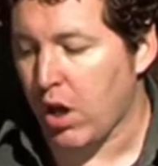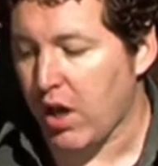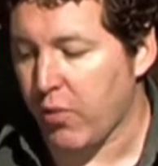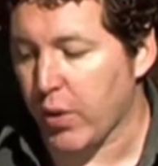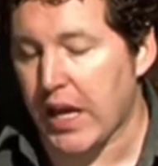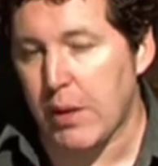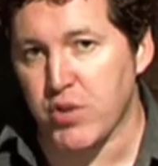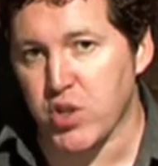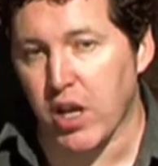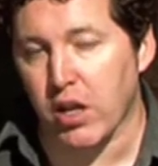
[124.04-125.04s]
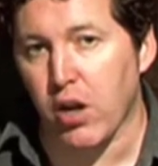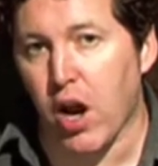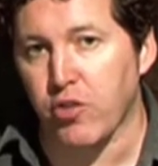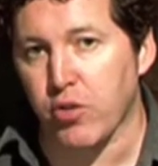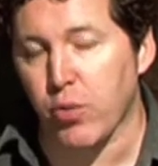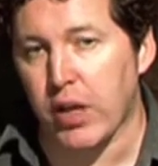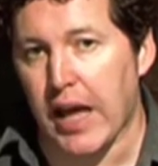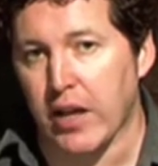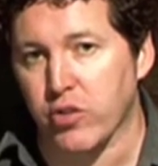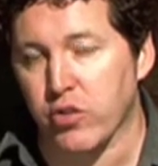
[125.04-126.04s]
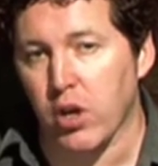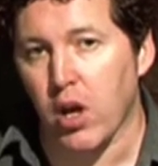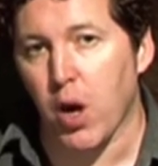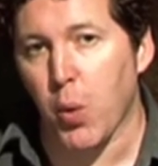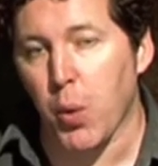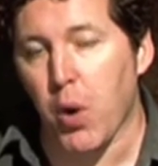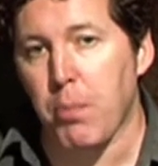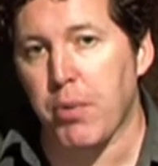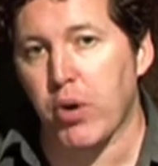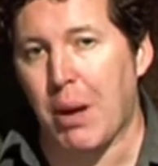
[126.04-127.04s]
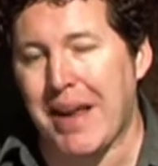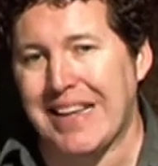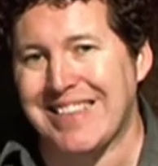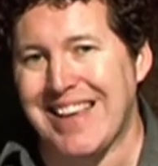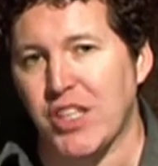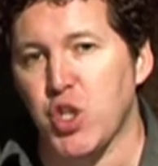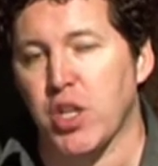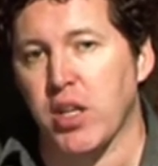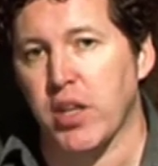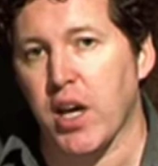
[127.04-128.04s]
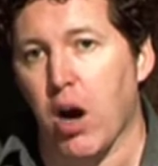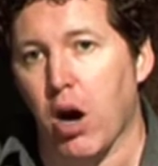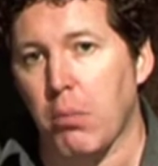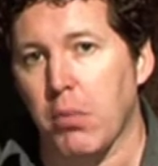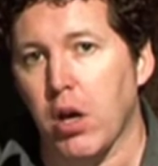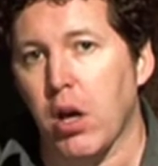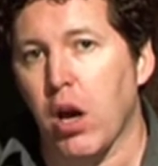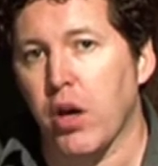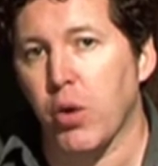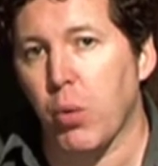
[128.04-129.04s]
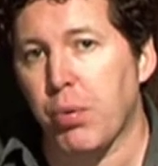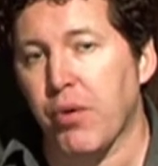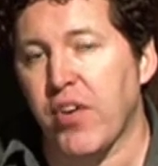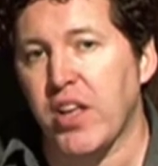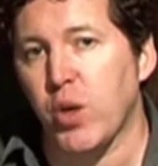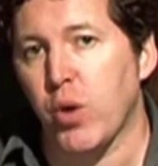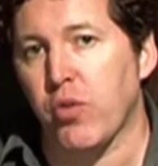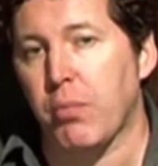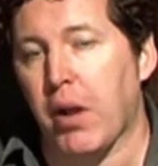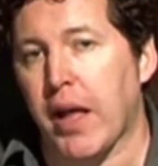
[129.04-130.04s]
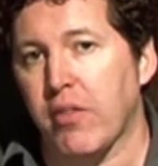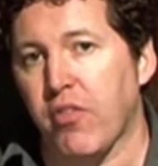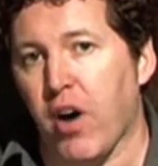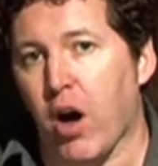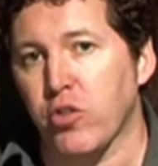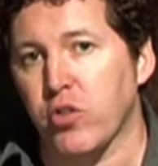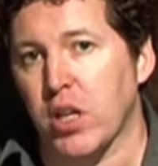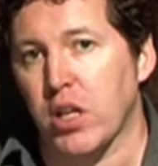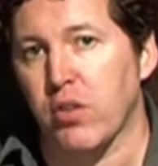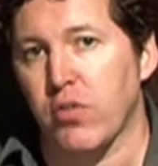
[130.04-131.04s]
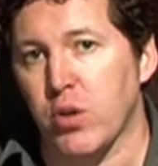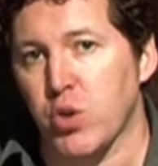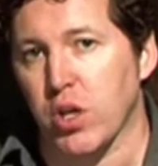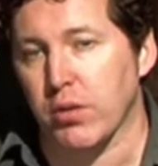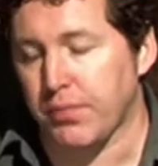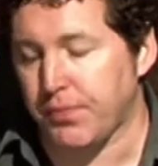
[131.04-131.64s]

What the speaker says: If we keep the stick nice and relaxed, we won't build up any tension in the arm that will prevent you from playing fast in the future.